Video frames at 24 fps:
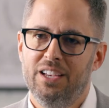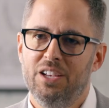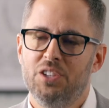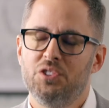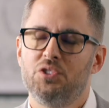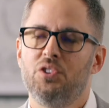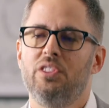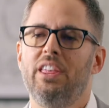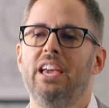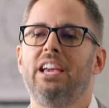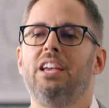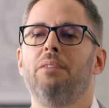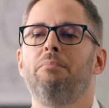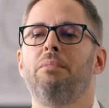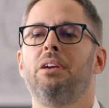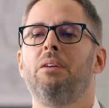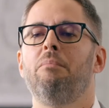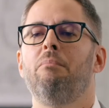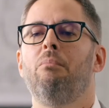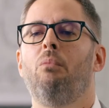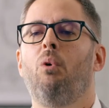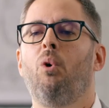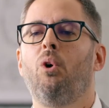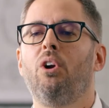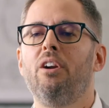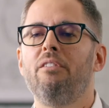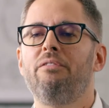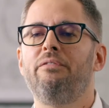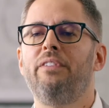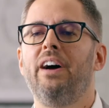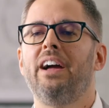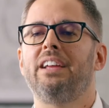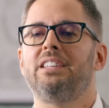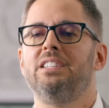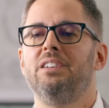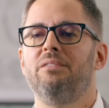so they can be more
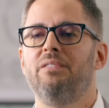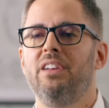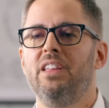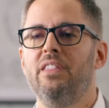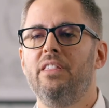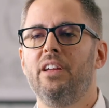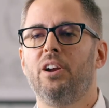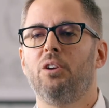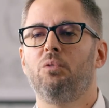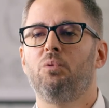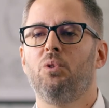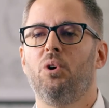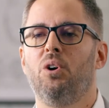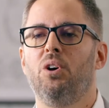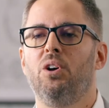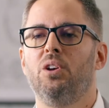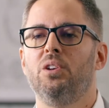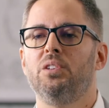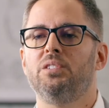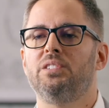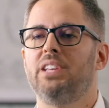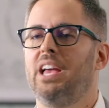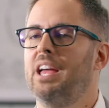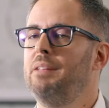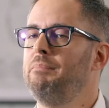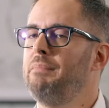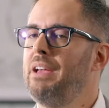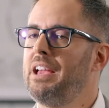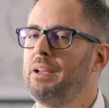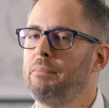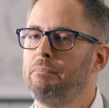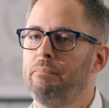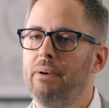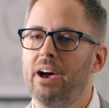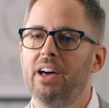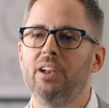effective in their roles and
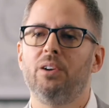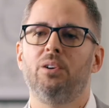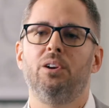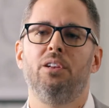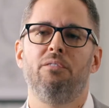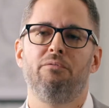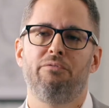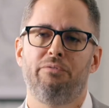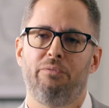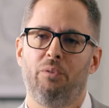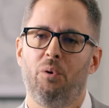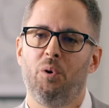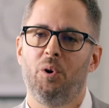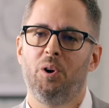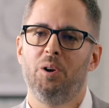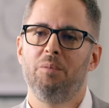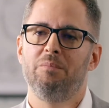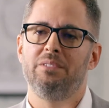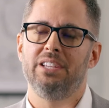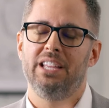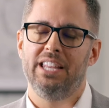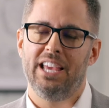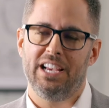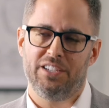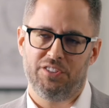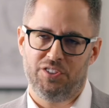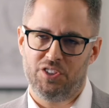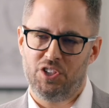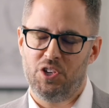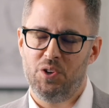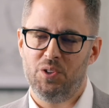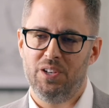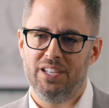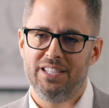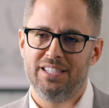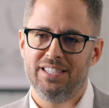make better informed and
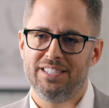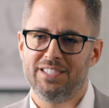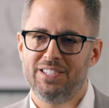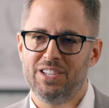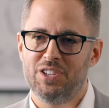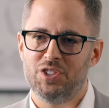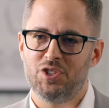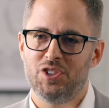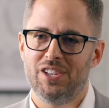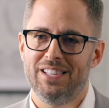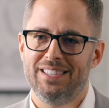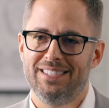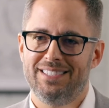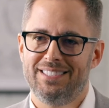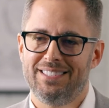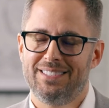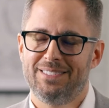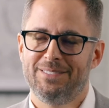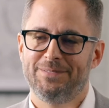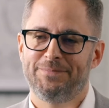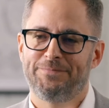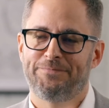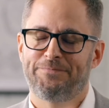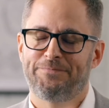executed decisions.